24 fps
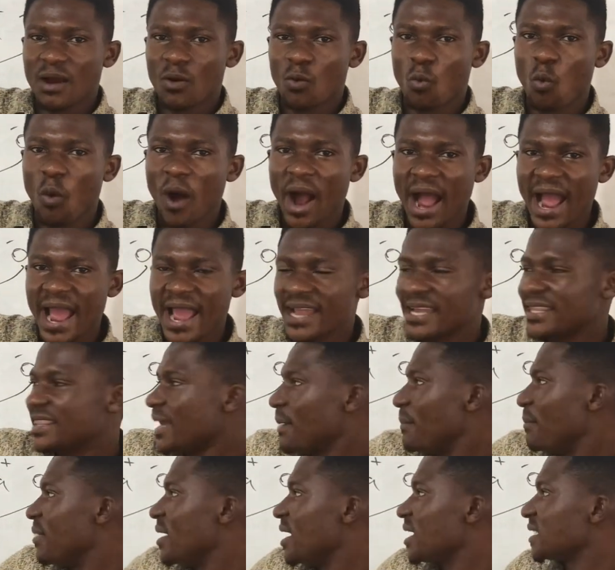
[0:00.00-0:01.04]
Why
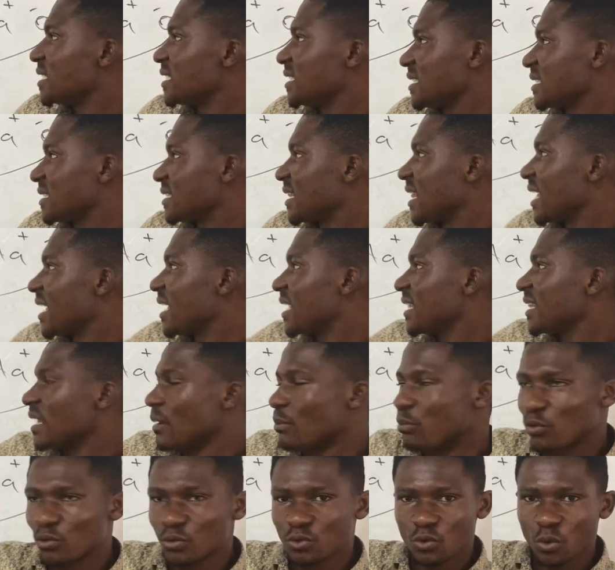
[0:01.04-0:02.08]
the base is taking the
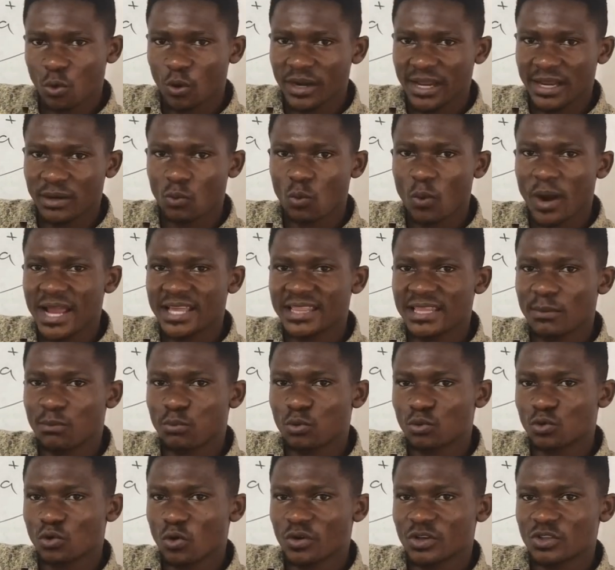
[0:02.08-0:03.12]
proton and why the
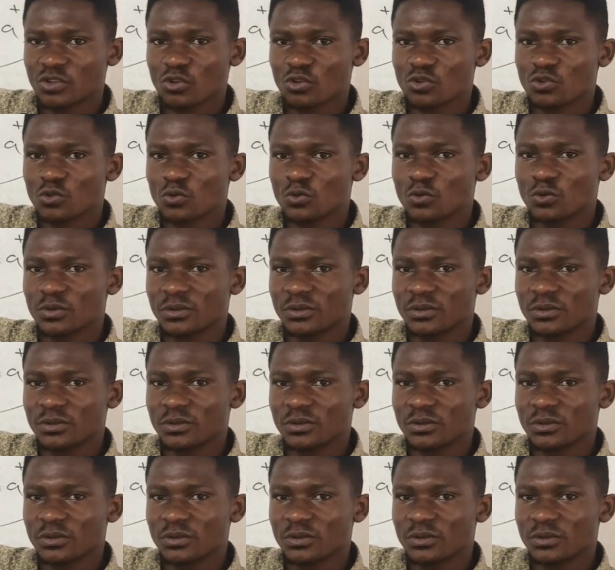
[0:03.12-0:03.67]
proton is also